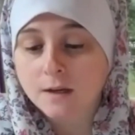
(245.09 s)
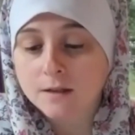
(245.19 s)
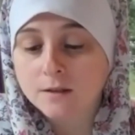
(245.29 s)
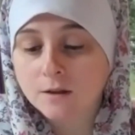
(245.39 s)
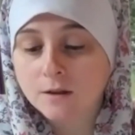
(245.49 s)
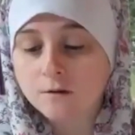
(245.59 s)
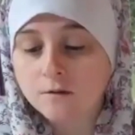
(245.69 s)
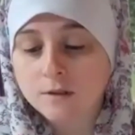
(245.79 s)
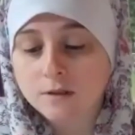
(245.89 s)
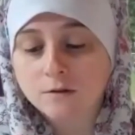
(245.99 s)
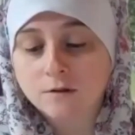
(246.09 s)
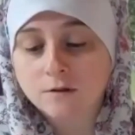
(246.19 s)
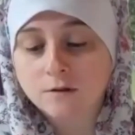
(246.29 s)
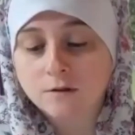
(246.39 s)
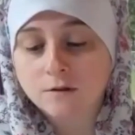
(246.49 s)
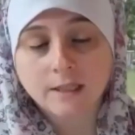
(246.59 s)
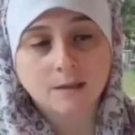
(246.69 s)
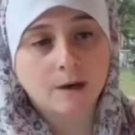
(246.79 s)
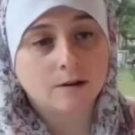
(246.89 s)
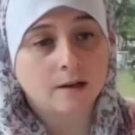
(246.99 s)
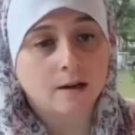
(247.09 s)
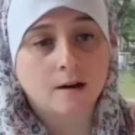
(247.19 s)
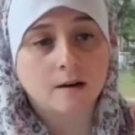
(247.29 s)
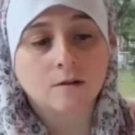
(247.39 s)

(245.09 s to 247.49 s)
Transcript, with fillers: So the story is about Inanna,